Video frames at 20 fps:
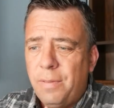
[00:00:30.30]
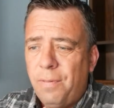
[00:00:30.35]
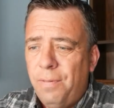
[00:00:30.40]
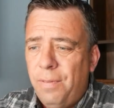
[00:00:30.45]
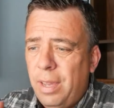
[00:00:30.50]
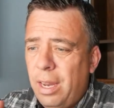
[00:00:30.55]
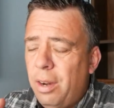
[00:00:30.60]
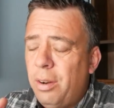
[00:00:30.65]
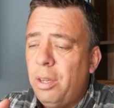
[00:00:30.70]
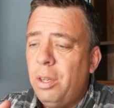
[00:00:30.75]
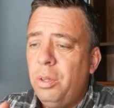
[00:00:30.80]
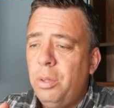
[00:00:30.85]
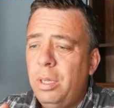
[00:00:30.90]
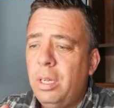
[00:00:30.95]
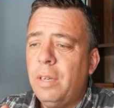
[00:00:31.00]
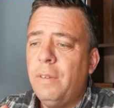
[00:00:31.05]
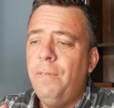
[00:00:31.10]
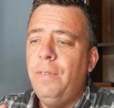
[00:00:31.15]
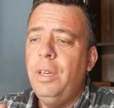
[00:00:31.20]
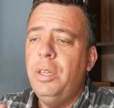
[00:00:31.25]
very
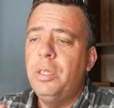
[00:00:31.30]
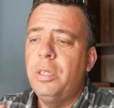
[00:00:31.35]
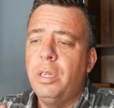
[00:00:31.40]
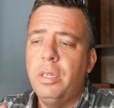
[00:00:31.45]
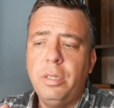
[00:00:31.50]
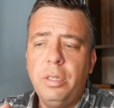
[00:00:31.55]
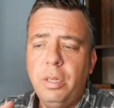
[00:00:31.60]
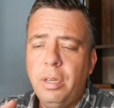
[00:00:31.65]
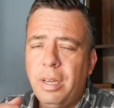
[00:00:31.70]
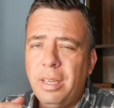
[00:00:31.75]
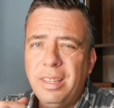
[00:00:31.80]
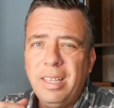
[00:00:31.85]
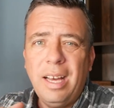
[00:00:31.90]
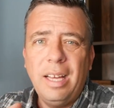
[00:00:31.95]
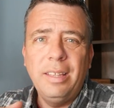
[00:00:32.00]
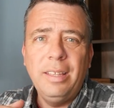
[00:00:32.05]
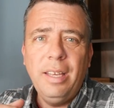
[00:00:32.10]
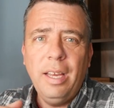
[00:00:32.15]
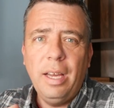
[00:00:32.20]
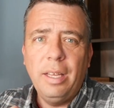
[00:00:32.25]
unique features you
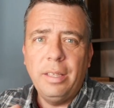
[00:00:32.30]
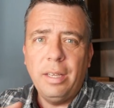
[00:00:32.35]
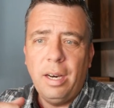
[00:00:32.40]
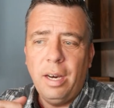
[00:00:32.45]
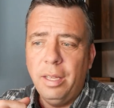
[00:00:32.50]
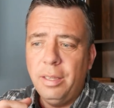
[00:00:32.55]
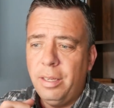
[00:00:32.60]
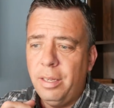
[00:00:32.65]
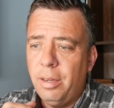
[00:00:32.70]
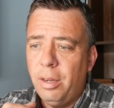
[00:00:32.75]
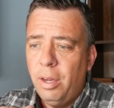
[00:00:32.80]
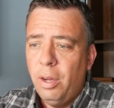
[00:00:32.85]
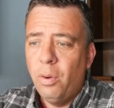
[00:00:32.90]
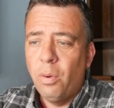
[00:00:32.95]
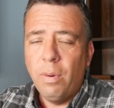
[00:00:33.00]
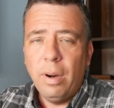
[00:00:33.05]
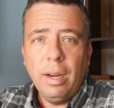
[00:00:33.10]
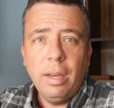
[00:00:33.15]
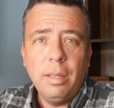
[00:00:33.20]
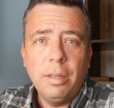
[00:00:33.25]
cannot get on a
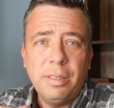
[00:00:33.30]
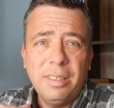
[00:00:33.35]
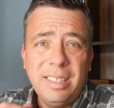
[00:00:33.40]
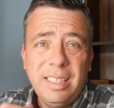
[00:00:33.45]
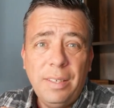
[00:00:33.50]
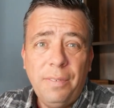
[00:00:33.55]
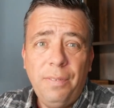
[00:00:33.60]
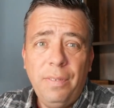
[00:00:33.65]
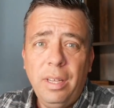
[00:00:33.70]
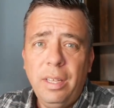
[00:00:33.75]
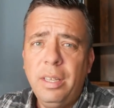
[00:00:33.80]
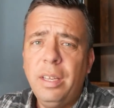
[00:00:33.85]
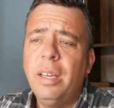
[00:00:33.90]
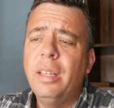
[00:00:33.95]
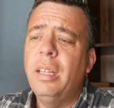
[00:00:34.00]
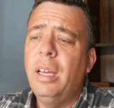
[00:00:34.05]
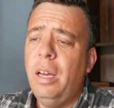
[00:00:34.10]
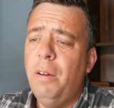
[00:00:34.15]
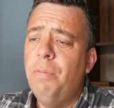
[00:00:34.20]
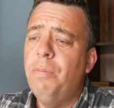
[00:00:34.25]
regular
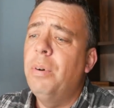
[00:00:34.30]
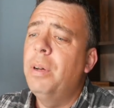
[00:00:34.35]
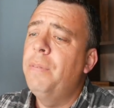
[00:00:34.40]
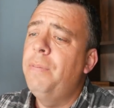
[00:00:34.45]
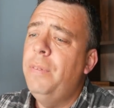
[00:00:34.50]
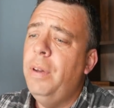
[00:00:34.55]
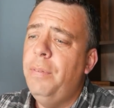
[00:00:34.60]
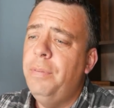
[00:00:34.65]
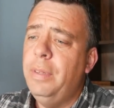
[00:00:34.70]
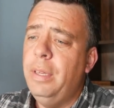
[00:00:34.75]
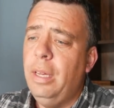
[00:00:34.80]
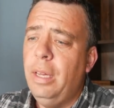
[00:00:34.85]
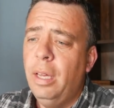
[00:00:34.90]
civilian F one fifty,